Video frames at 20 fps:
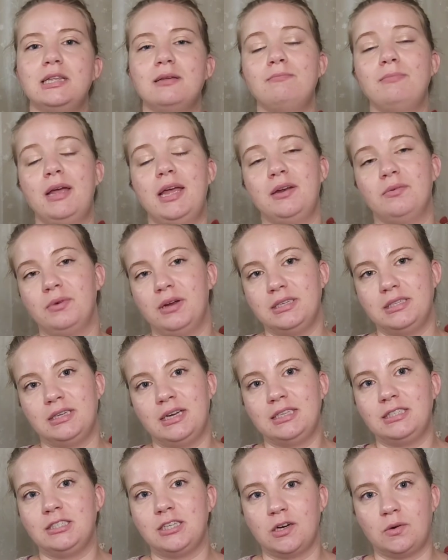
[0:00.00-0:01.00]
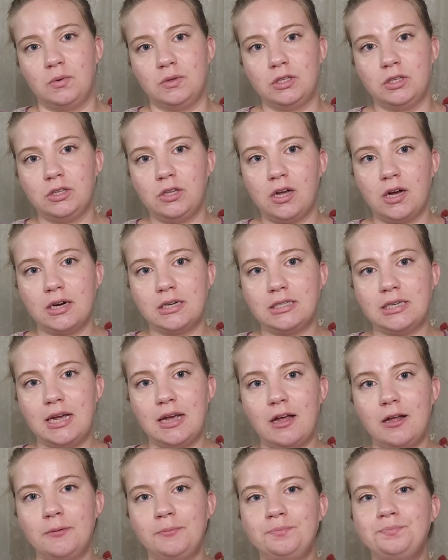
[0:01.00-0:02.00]
the main reason I stuck with the long
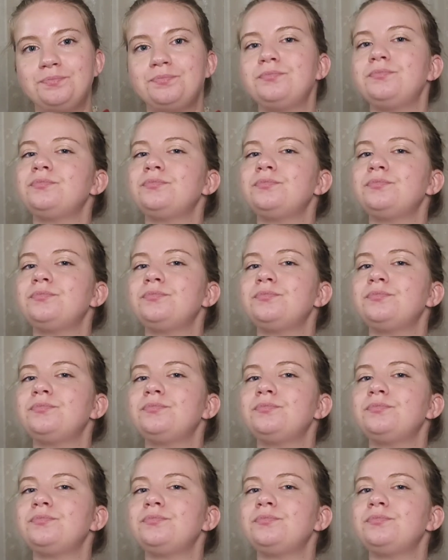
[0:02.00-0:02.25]
tail.